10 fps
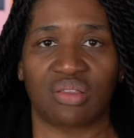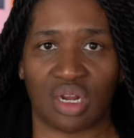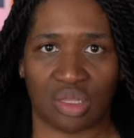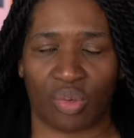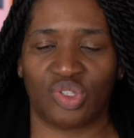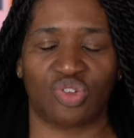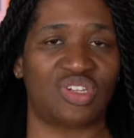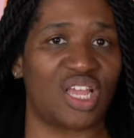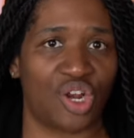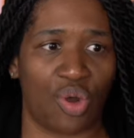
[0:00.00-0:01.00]
They're the ones who've
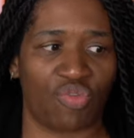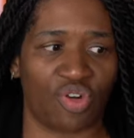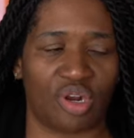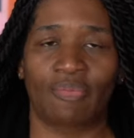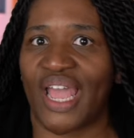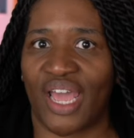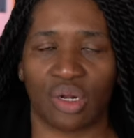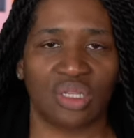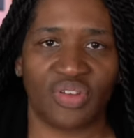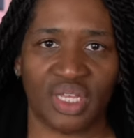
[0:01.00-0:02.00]
taken over and
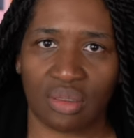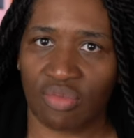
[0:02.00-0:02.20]
are living